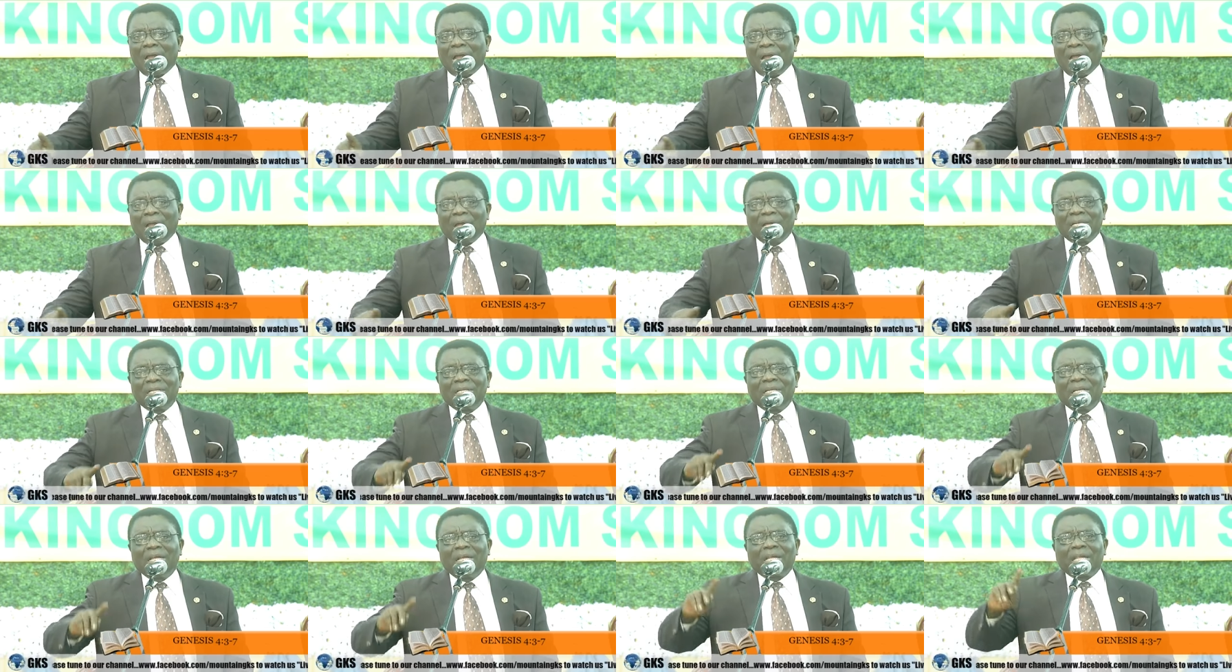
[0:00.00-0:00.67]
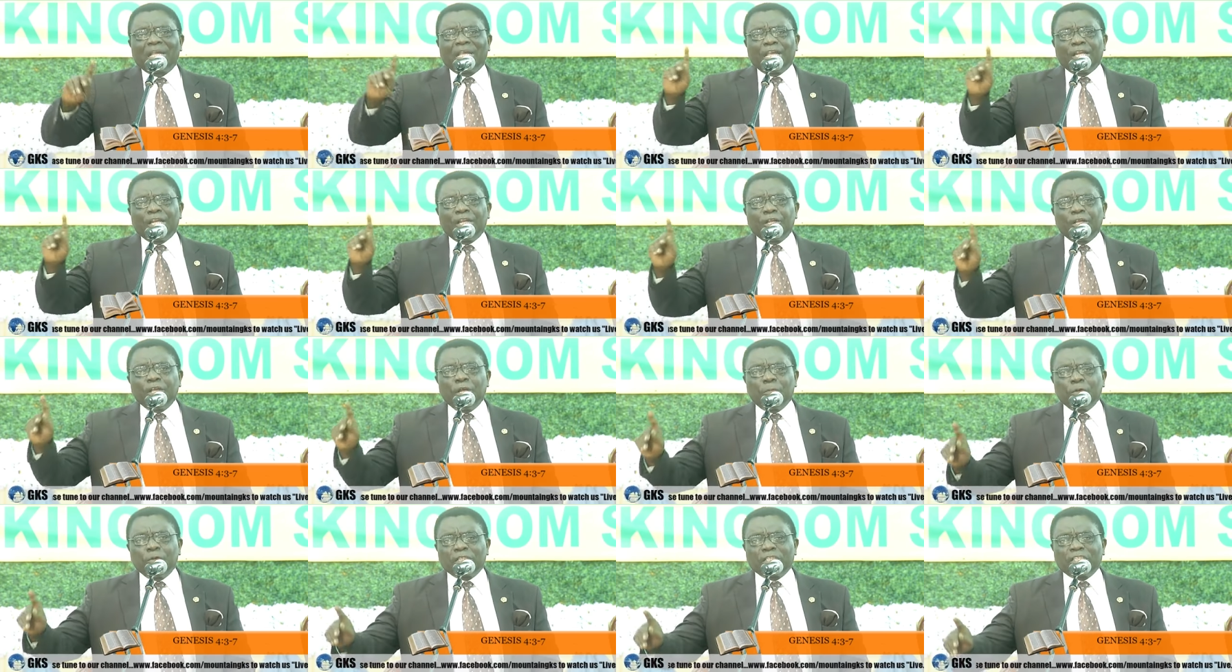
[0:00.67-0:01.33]
And in
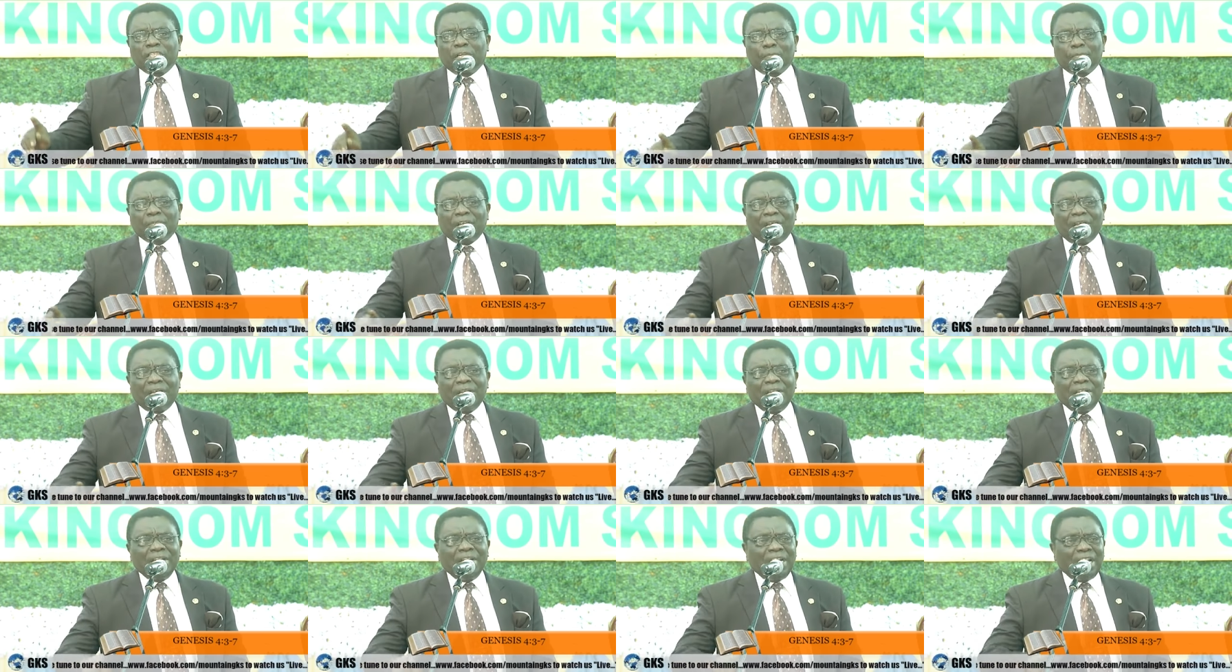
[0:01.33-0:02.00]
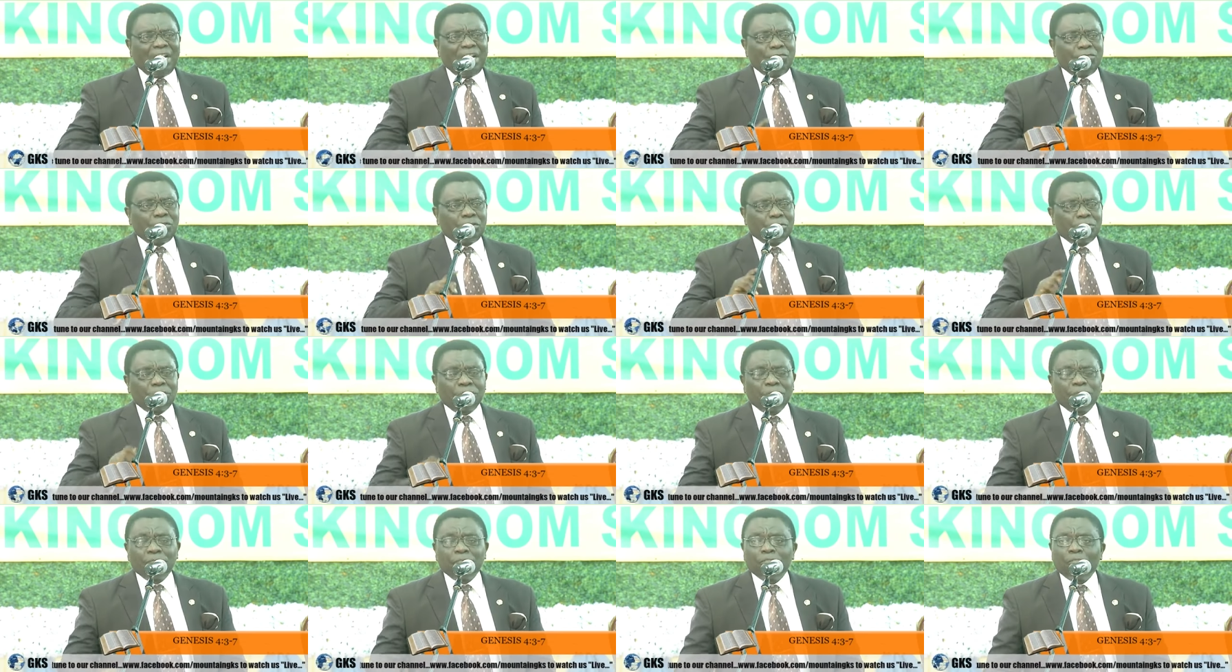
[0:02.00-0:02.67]
Hebrews chapter 11,
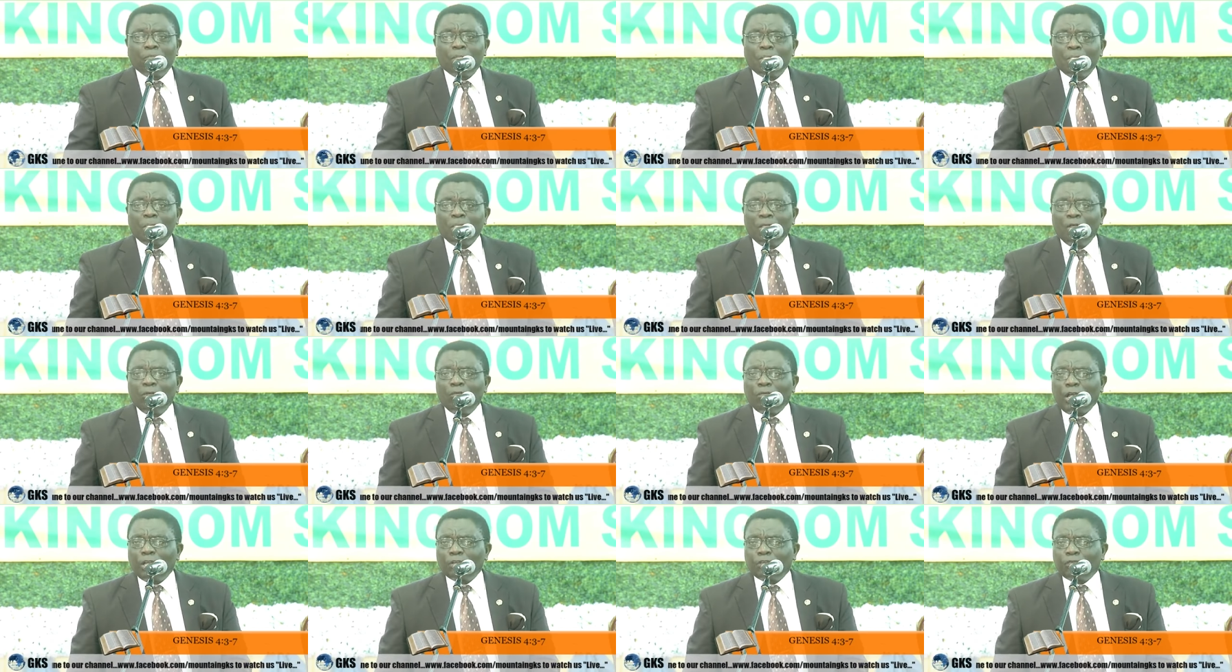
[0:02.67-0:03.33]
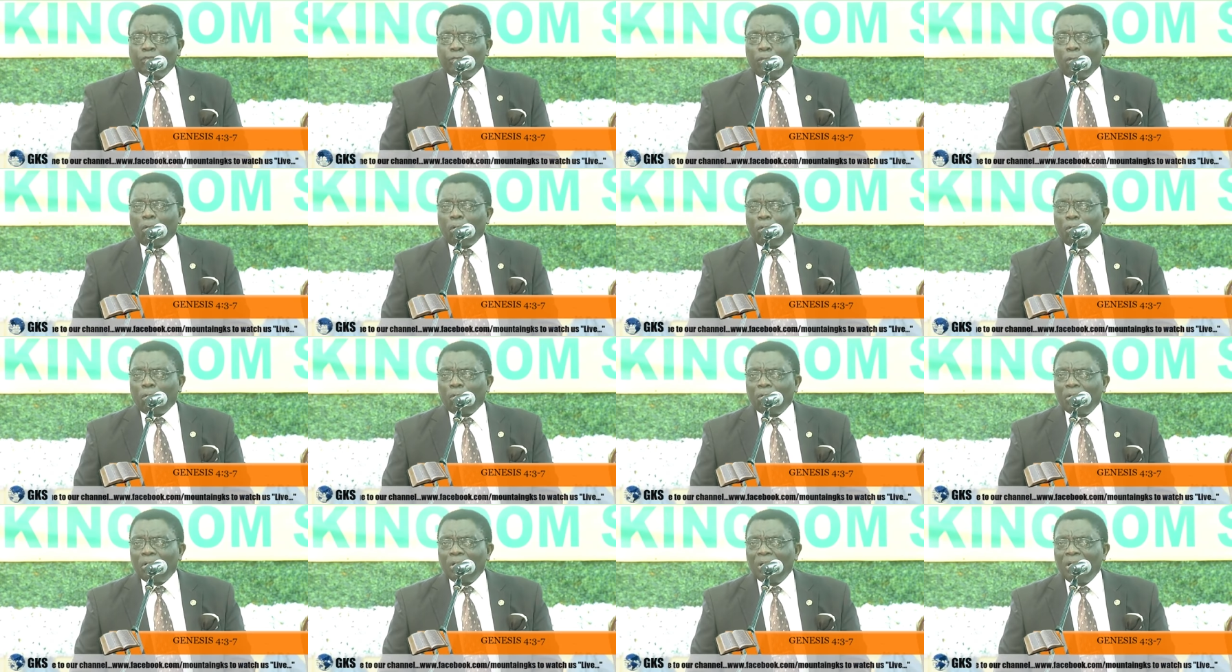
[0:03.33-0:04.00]
verse
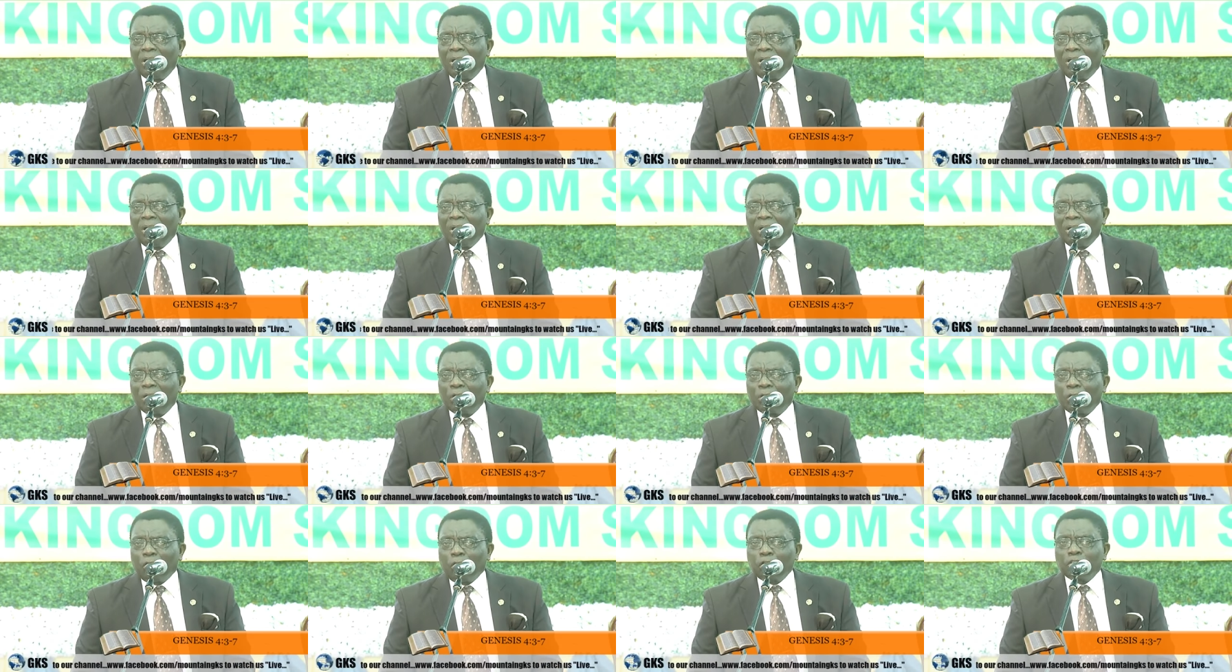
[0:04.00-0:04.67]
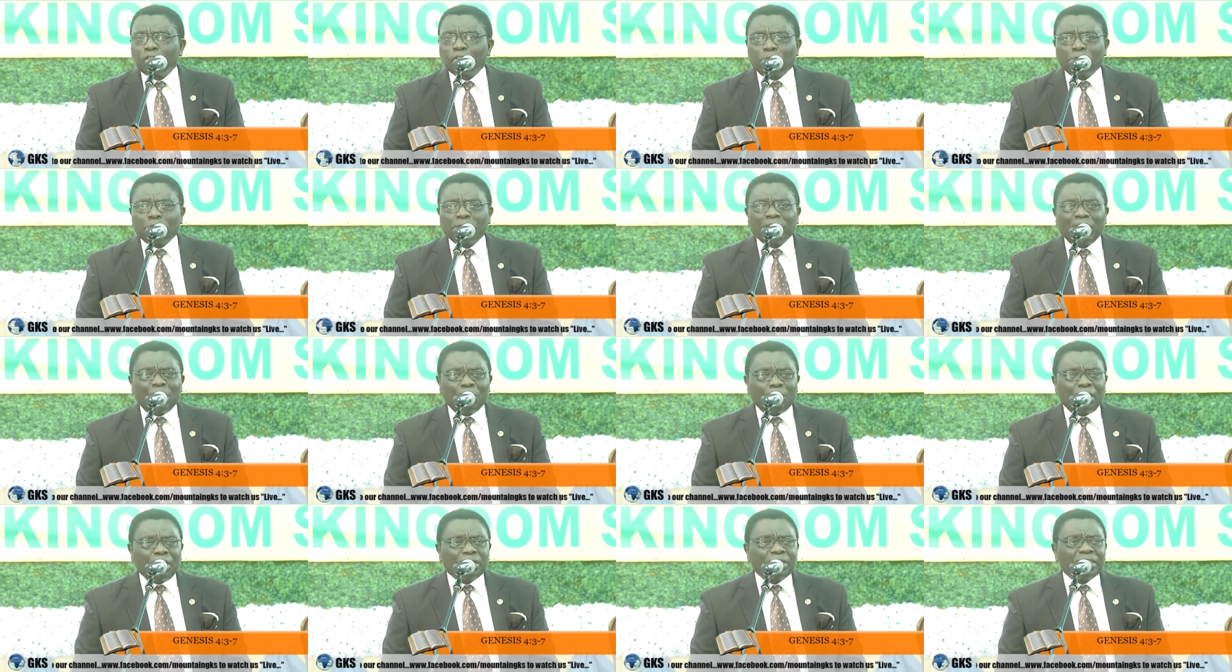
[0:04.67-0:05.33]
4, God talked
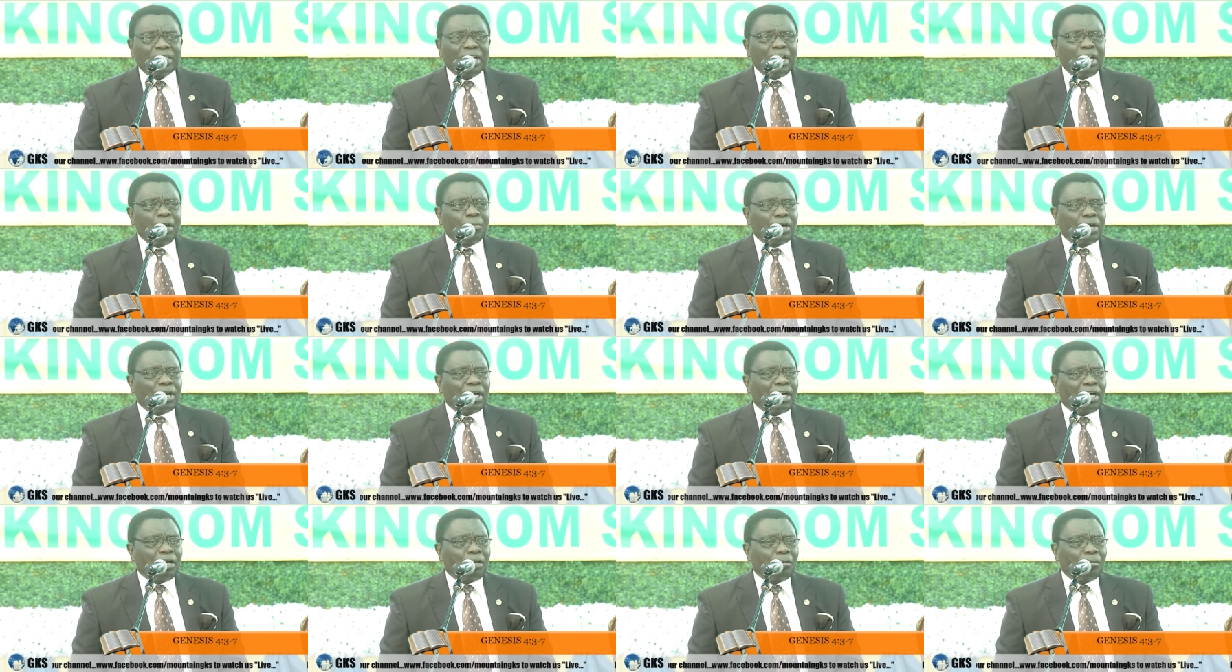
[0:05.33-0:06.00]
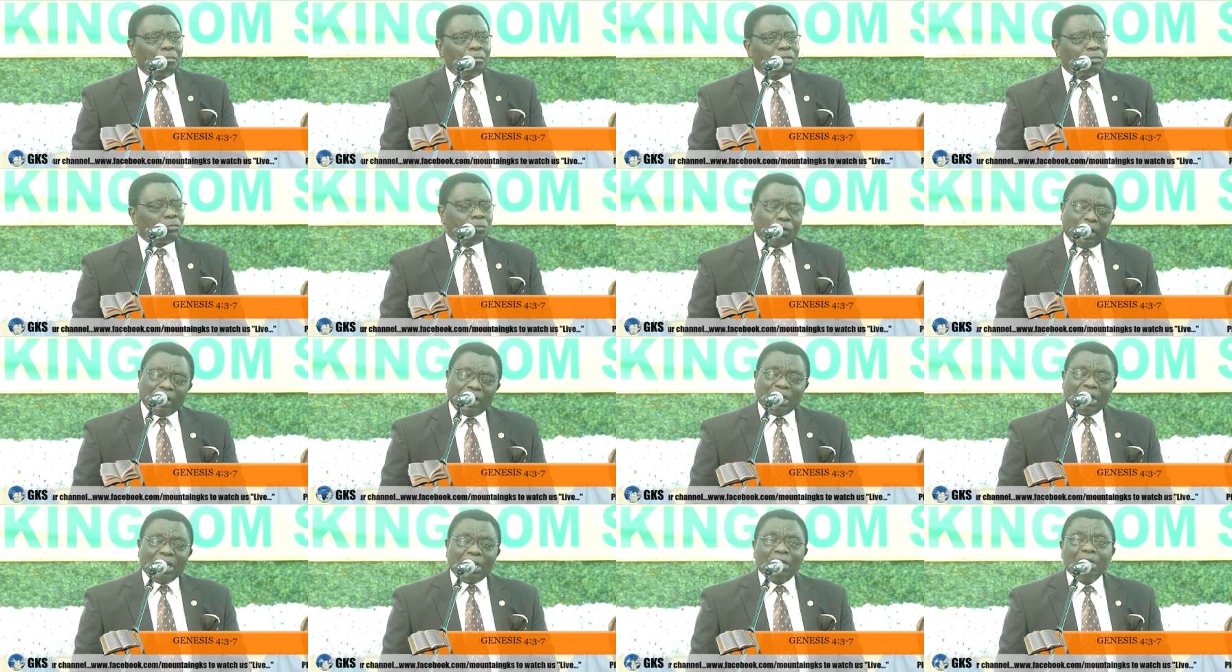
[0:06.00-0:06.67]
about Abraham,
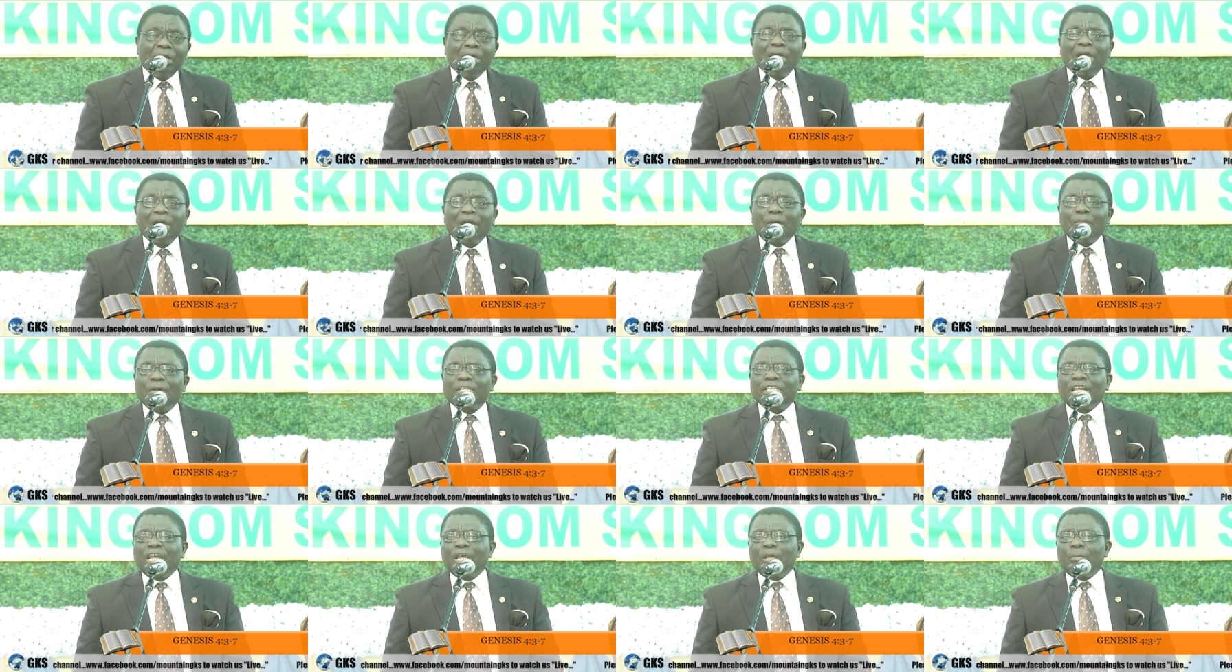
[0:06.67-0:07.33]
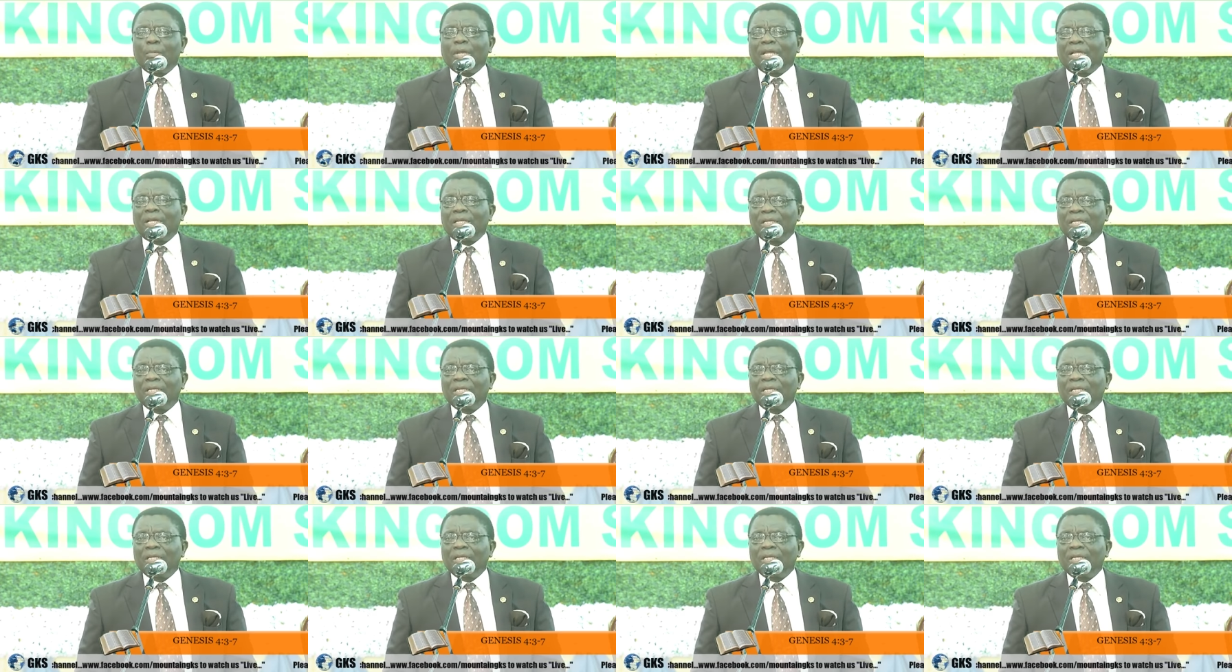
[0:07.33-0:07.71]
sorry, about Abel.